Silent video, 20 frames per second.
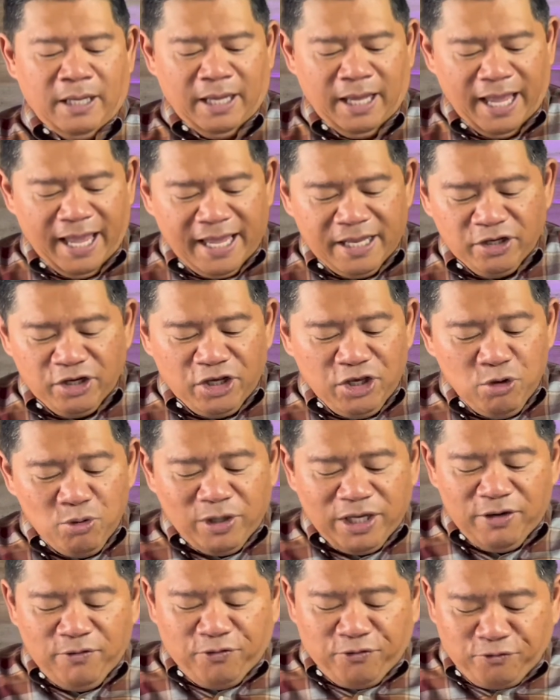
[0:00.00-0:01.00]
And you
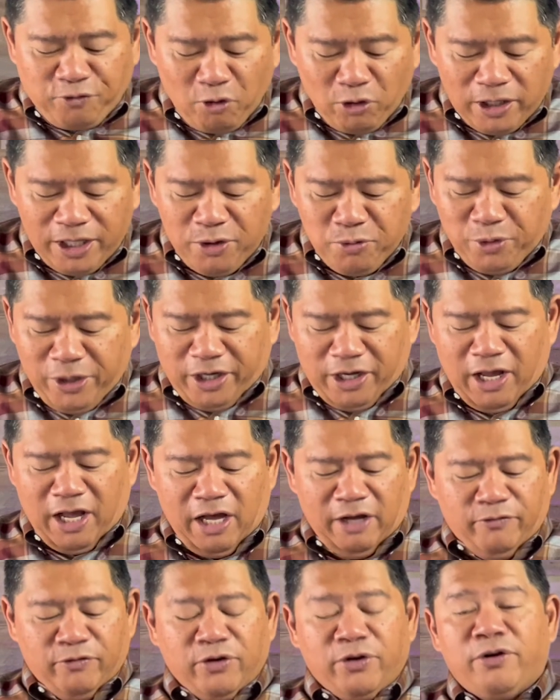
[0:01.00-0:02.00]
can fully
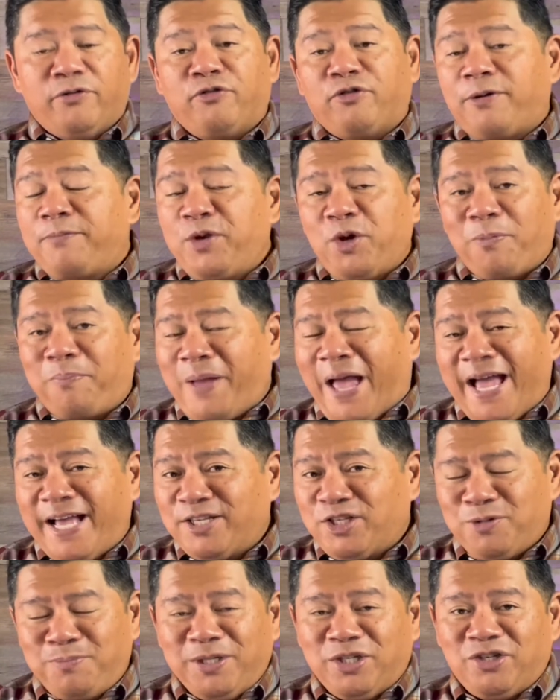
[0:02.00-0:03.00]
recover from your
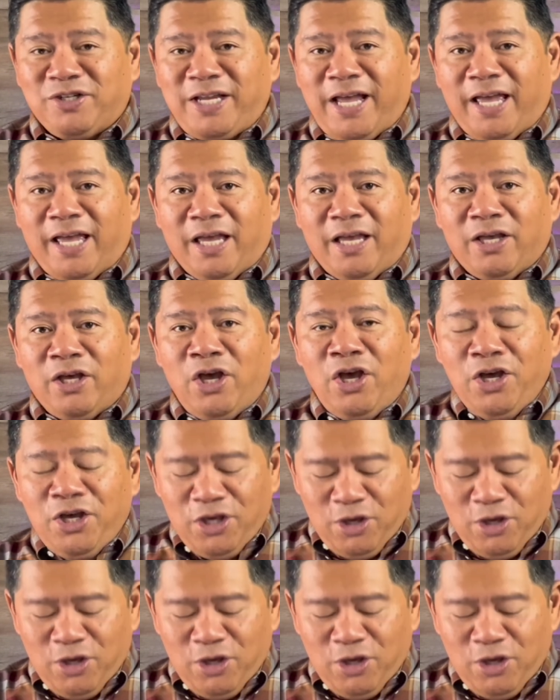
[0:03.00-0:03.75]
past mistake.